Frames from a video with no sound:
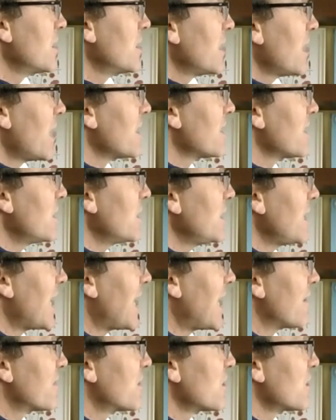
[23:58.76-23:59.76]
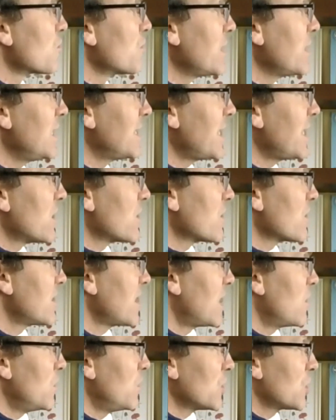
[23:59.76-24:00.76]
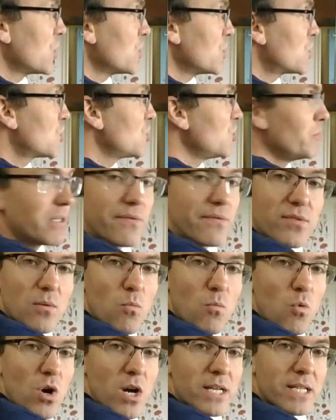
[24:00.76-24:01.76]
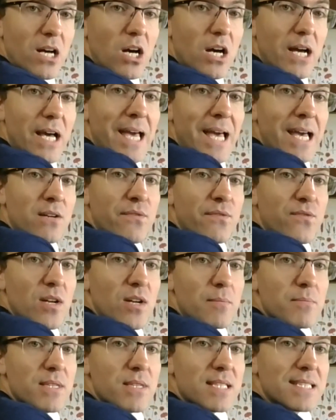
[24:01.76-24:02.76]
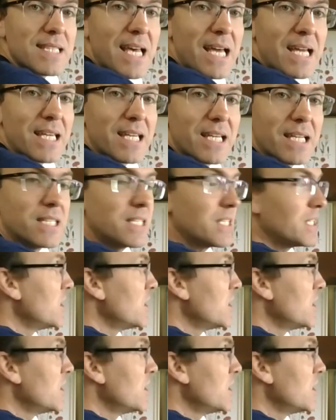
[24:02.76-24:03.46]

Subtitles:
and then you have the relayer that will consume it from one and from the second.